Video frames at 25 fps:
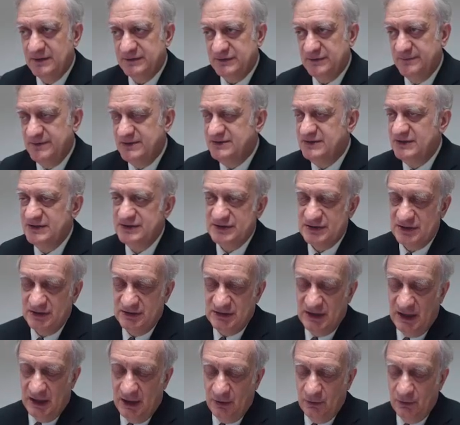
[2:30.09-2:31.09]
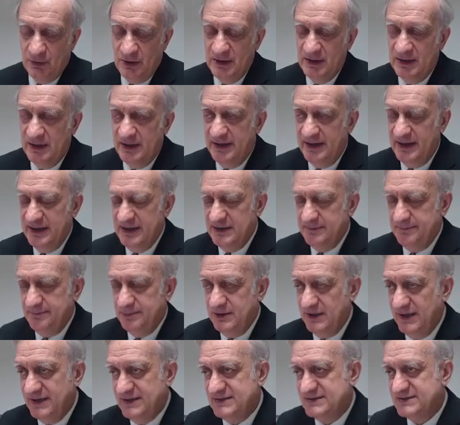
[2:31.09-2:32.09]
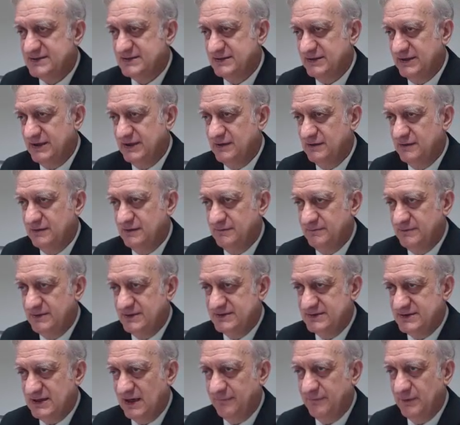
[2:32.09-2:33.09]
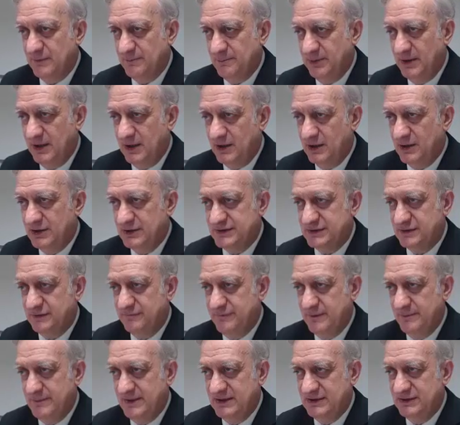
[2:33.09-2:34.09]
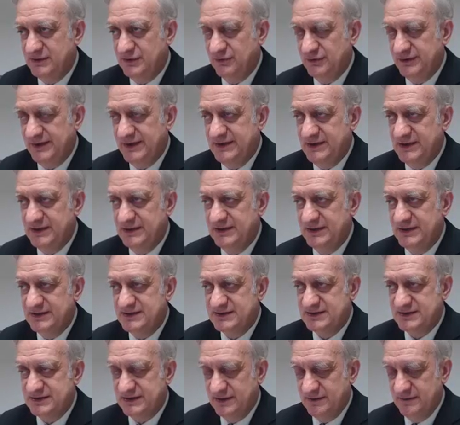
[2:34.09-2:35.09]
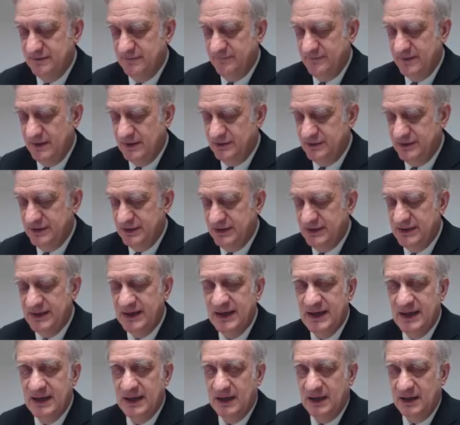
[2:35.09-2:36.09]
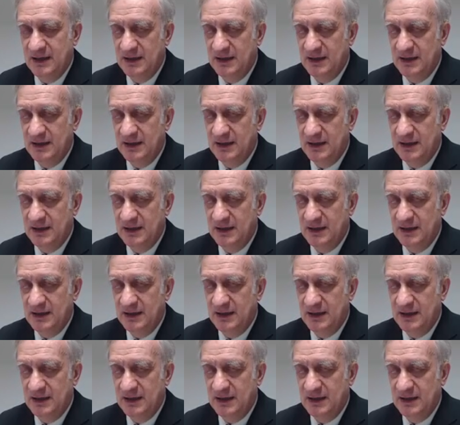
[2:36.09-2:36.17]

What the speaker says: so this is now a place in the southern part of the Mediterranean, it's a very